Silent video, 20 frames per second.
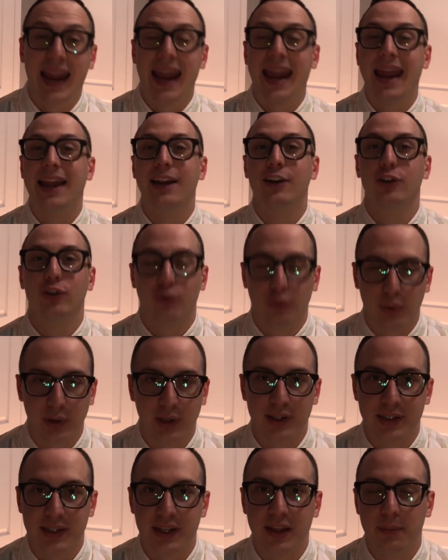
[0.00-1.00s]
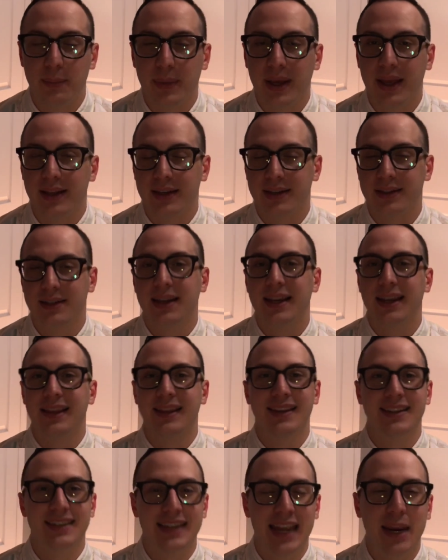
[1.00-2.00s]
and Gorillas in the Mist in
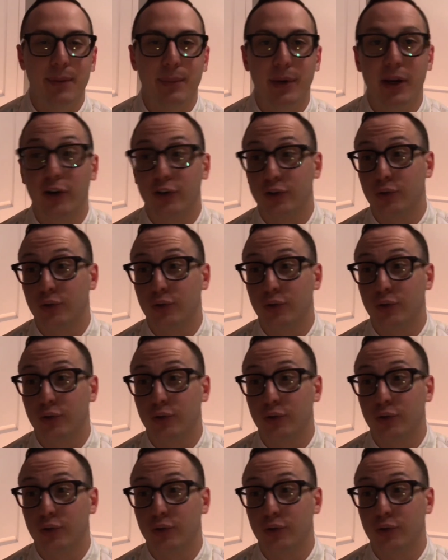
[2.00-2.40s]
the same year.